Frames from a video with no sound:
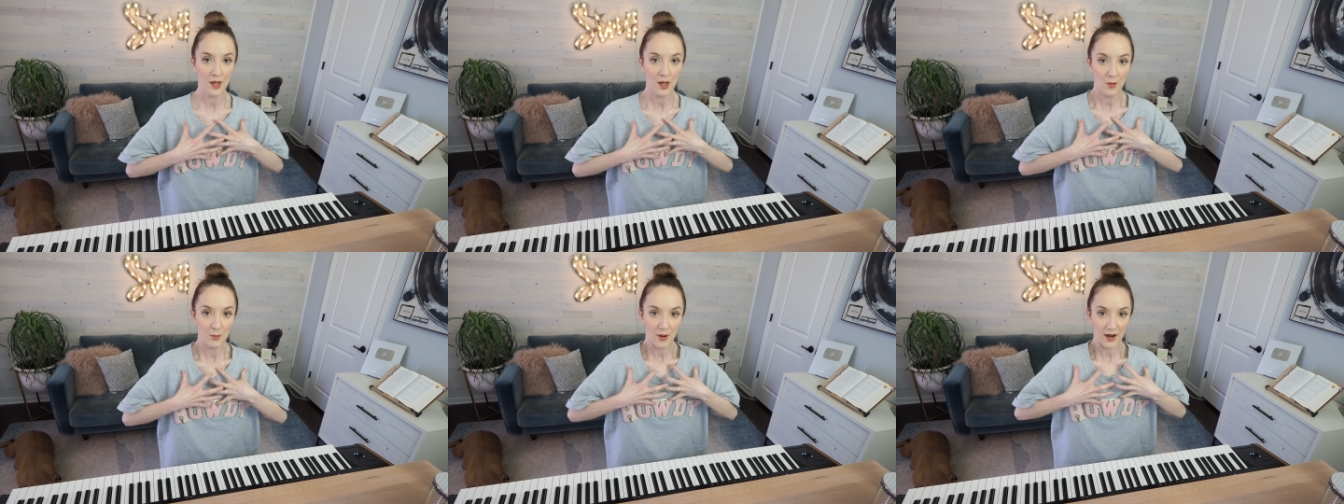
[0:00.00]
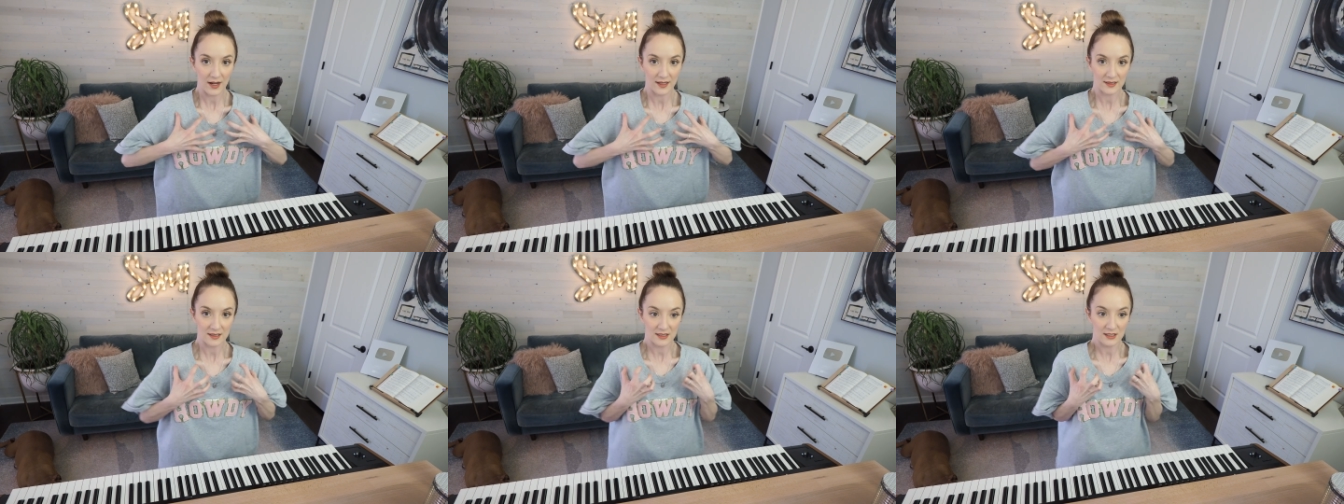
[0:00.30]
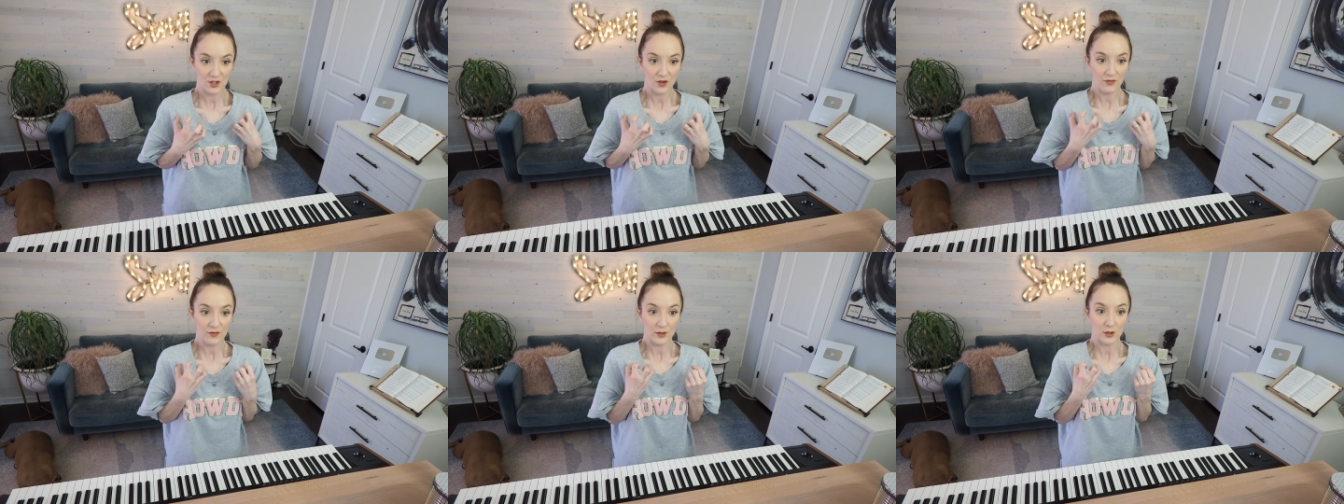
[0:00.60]
But I
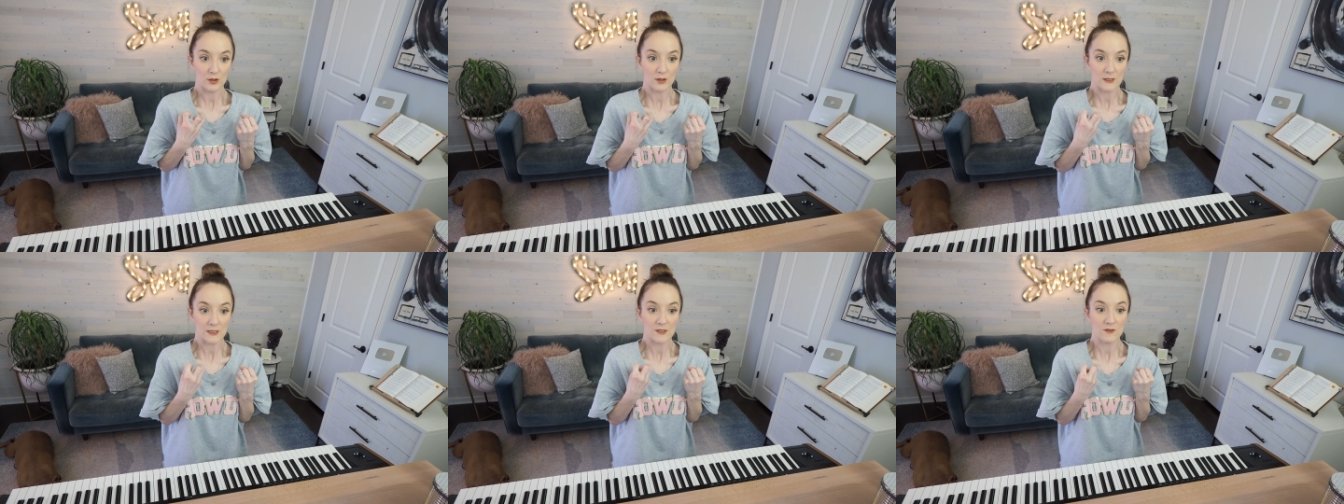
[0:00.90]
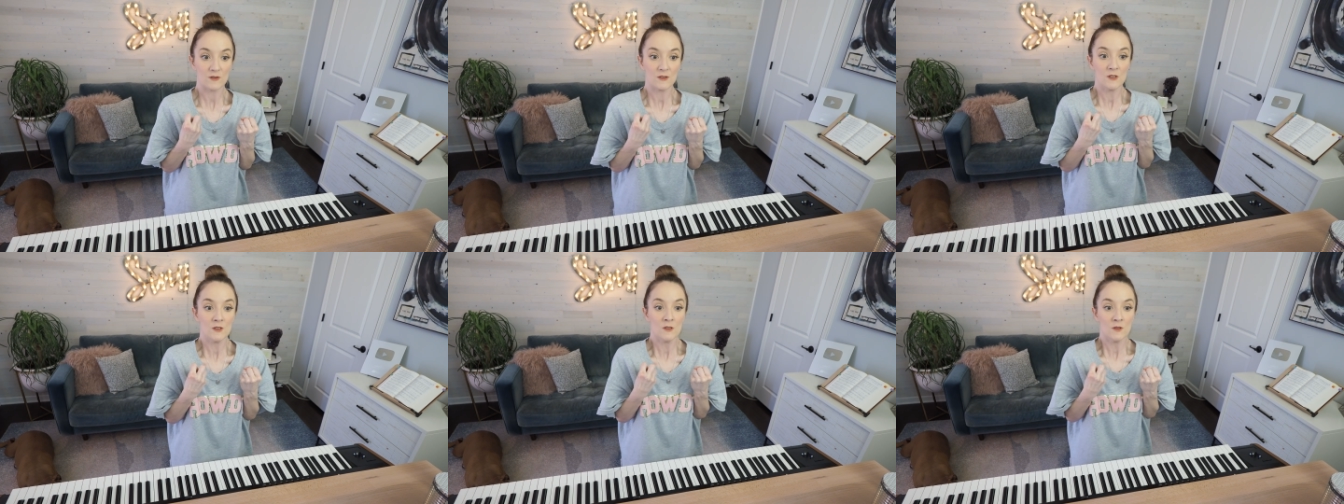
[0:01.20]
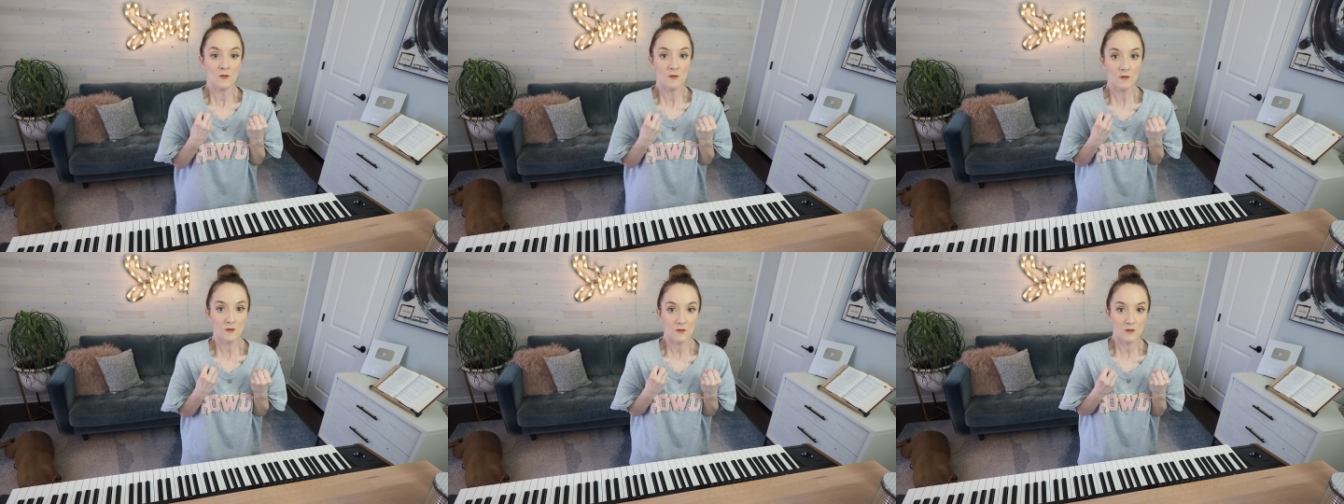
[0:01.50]
still feel a lot of
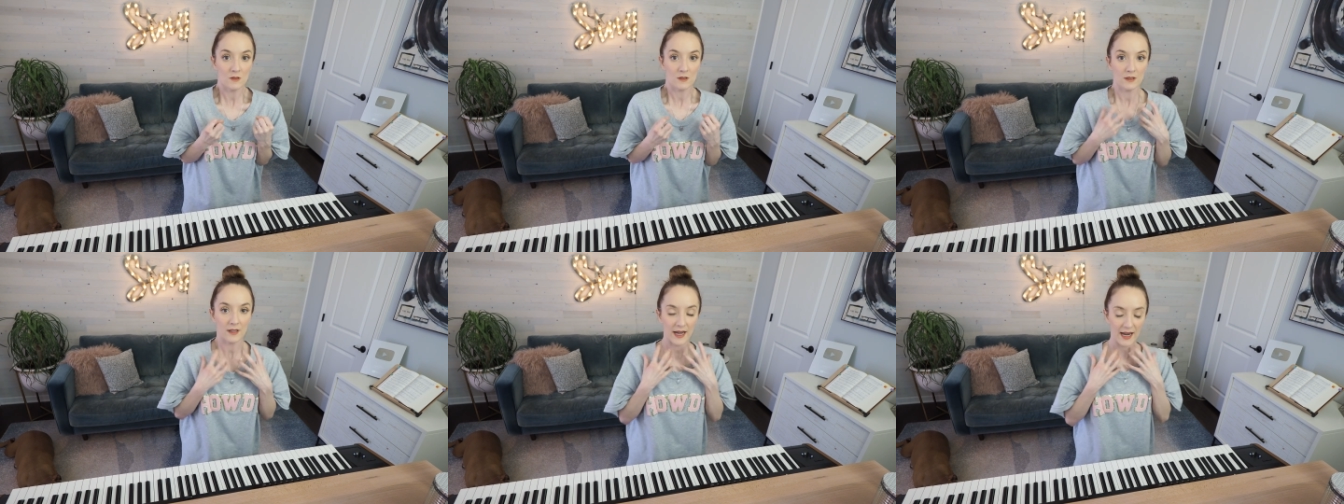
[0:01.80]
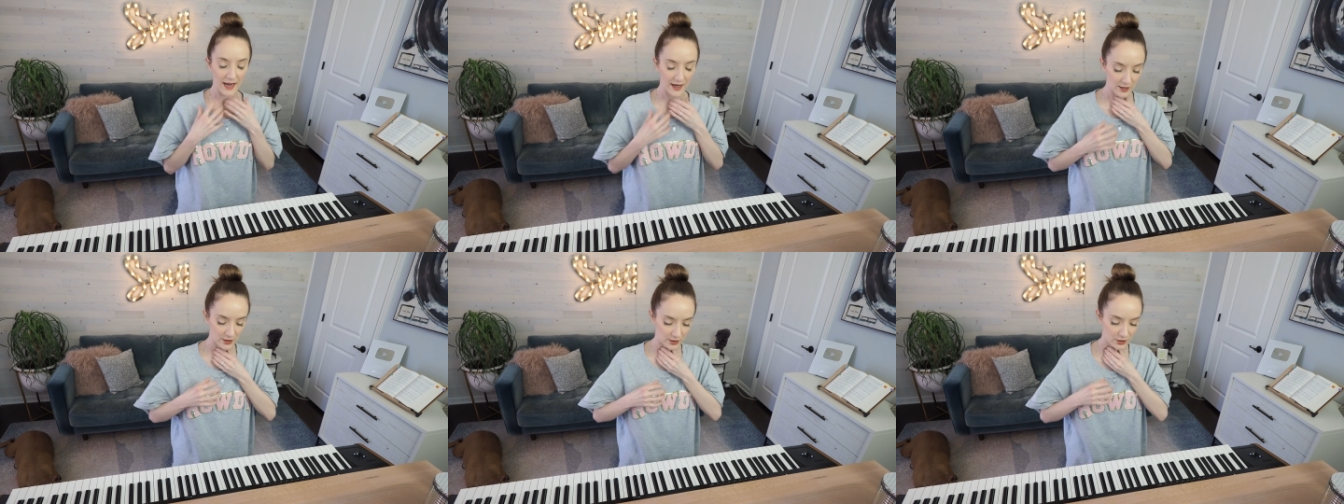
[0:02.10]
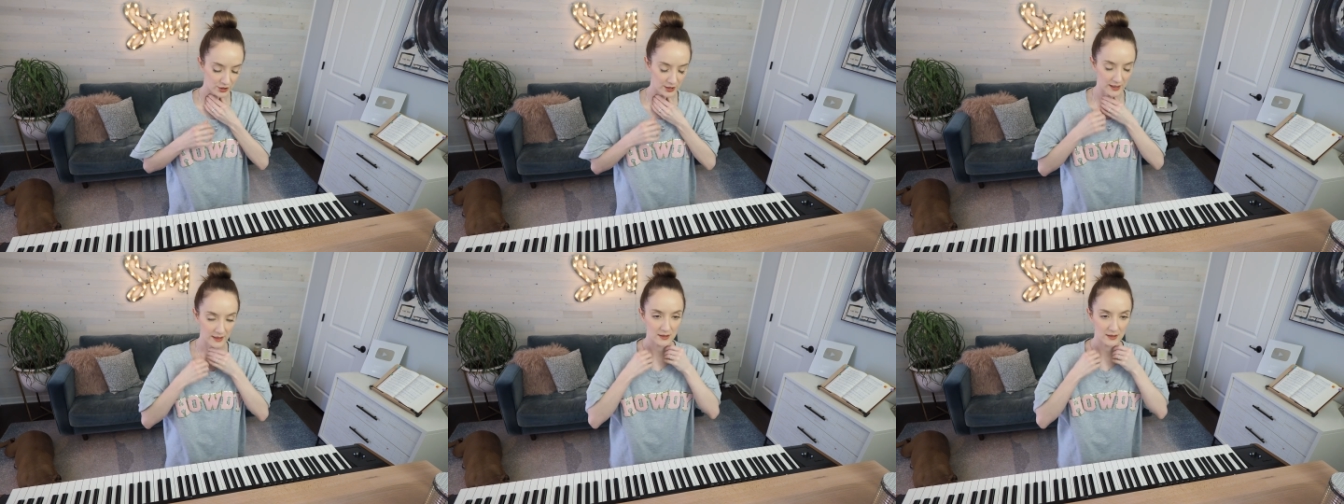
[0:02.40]
energy.